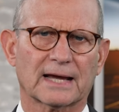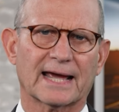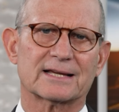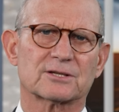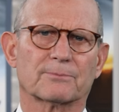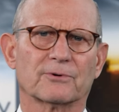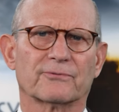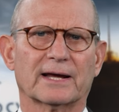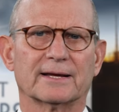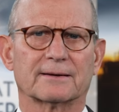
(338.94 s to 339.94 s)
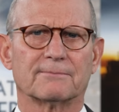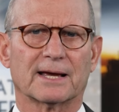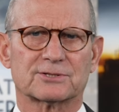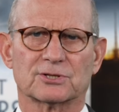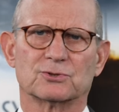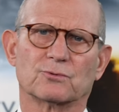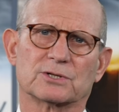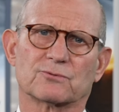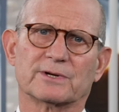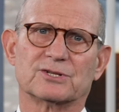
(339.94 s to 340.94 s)
As the prophetic message
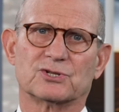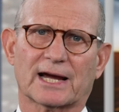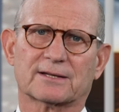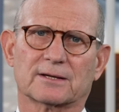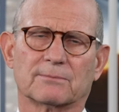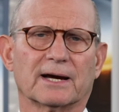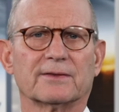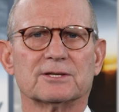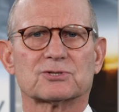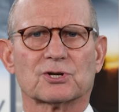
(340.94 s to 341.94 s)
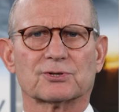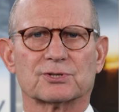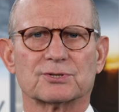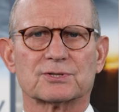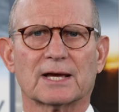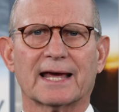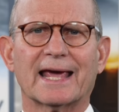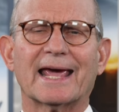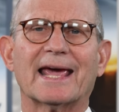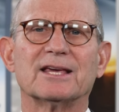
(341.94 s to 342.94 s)
was rejected by these churches,
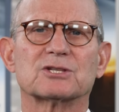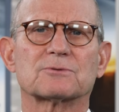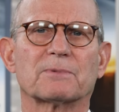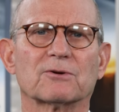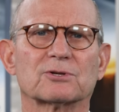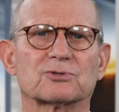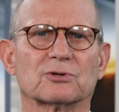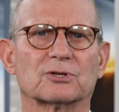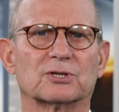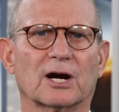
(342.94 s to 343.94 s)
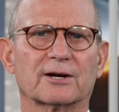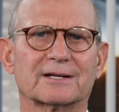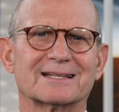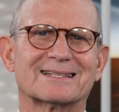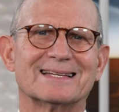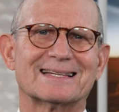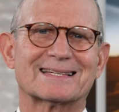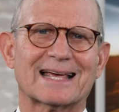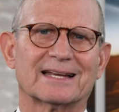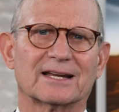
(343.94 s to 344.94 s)
a spiritual darkness
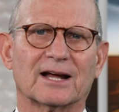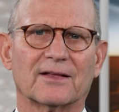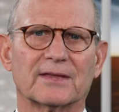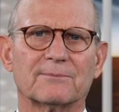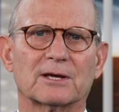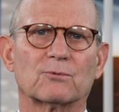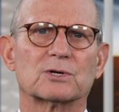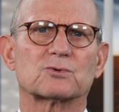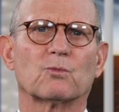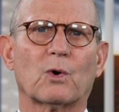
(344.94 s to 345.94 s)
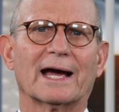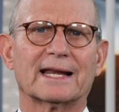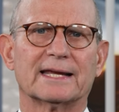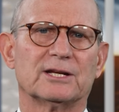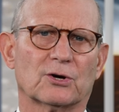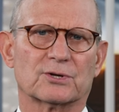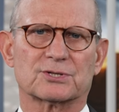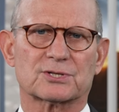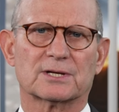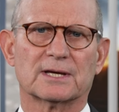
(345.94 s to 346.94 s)
descended on them that was widely
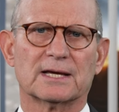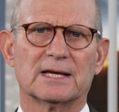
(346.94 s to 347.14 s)
noticed.